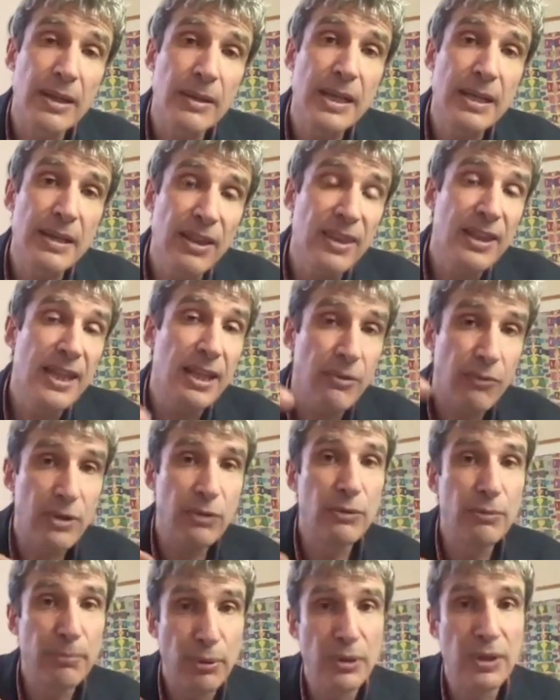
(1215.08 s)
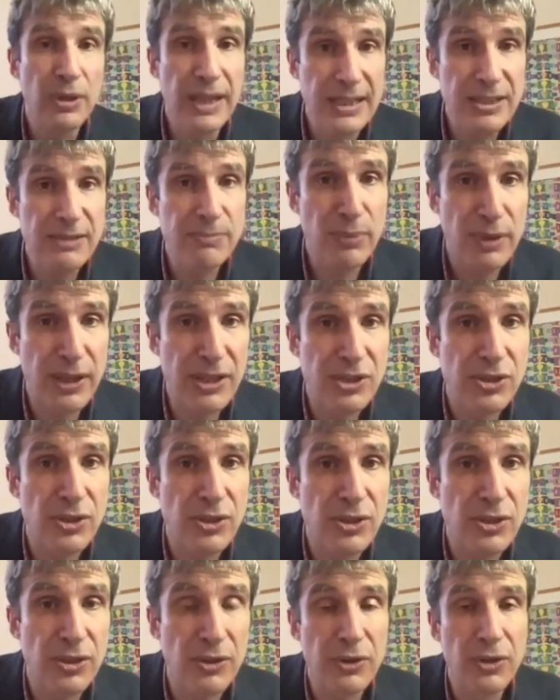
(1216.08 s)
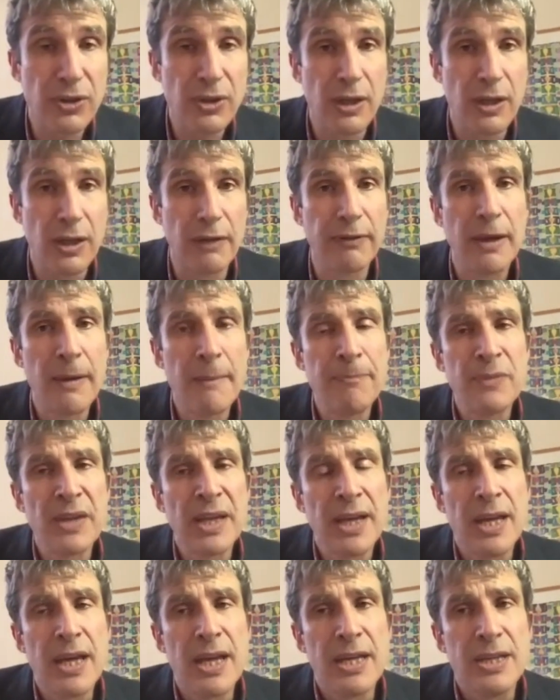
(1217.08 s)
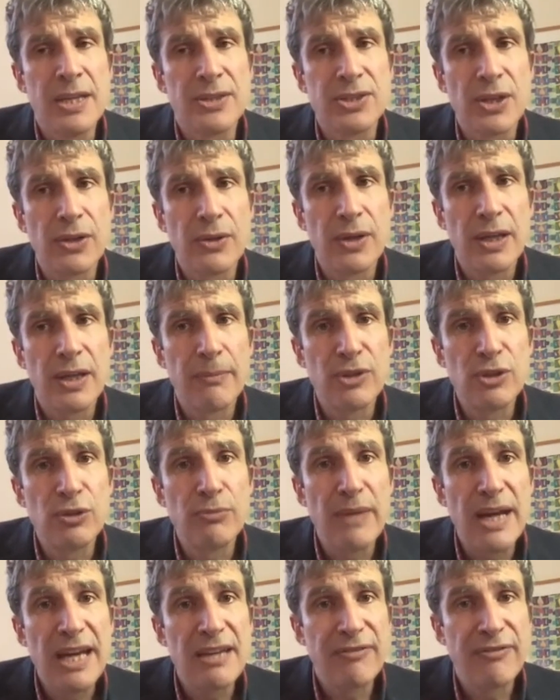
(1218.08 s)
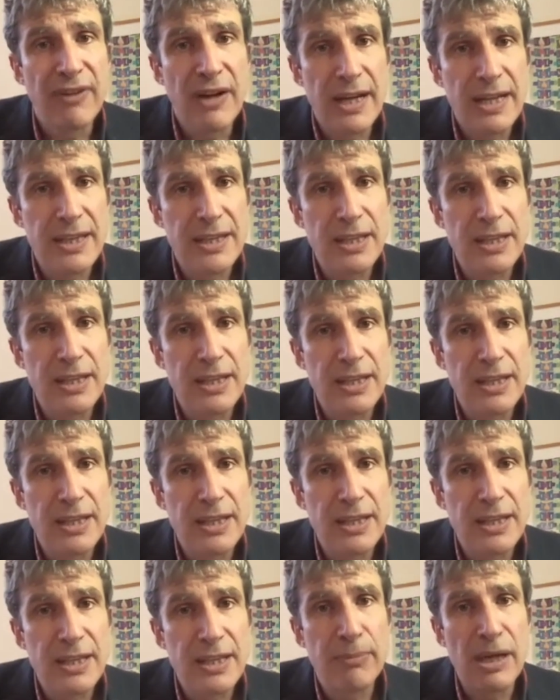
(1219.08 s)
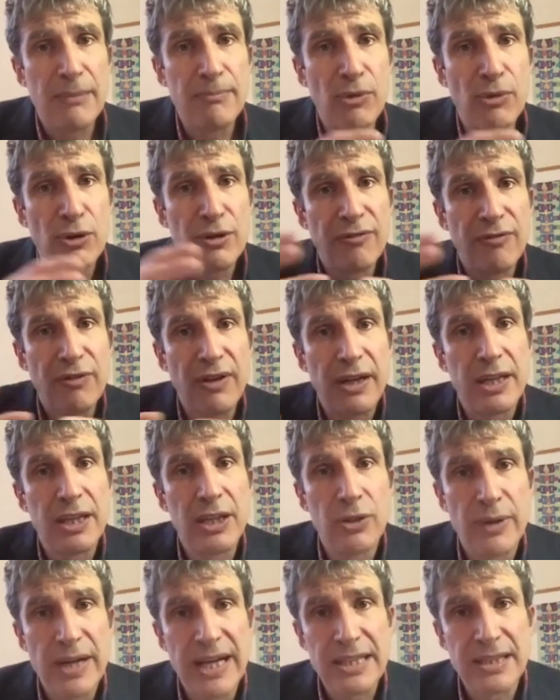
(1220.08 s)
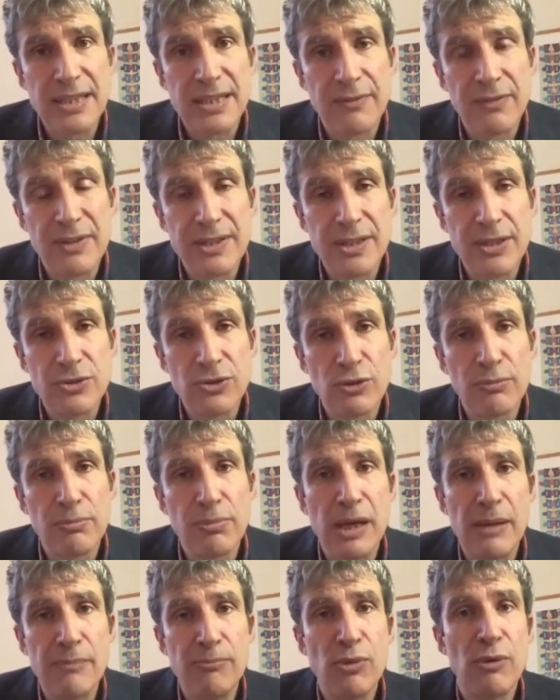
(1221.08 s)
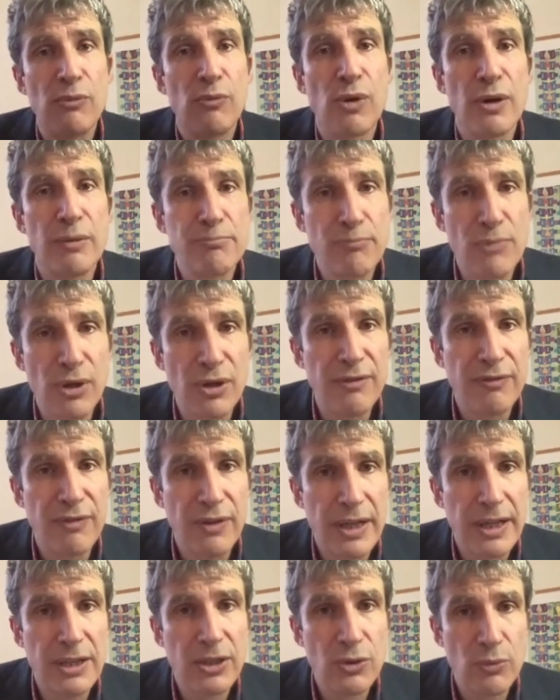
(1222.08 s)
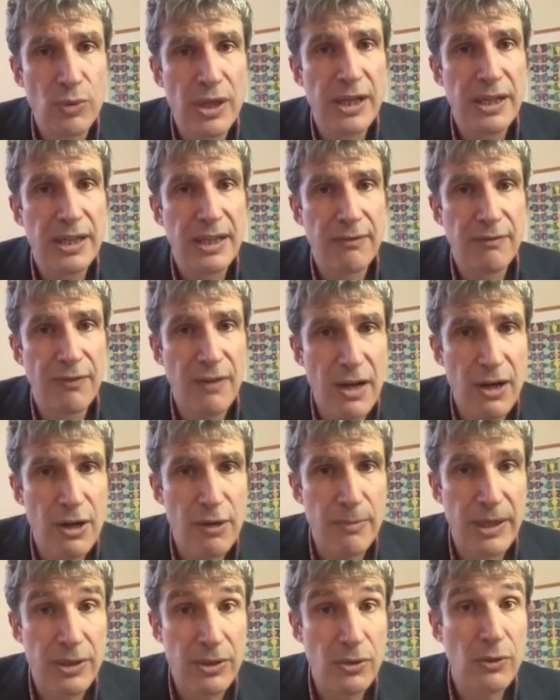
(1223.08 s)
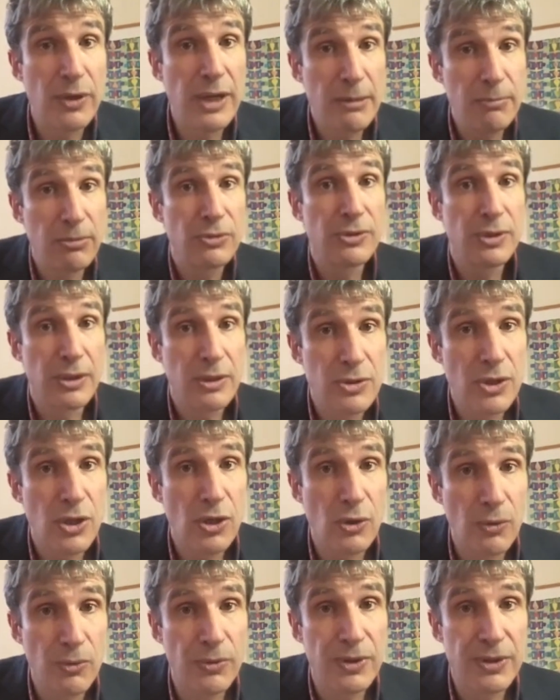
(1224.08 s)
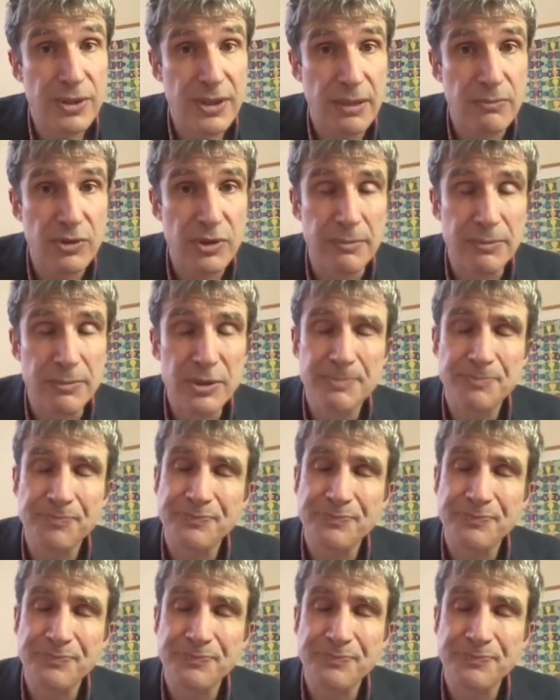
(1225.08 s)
in theory will put less pressure on your nerve. So it, you may find that by modifying your activities or by mo modifying your work environment, you're able to control the symptoms.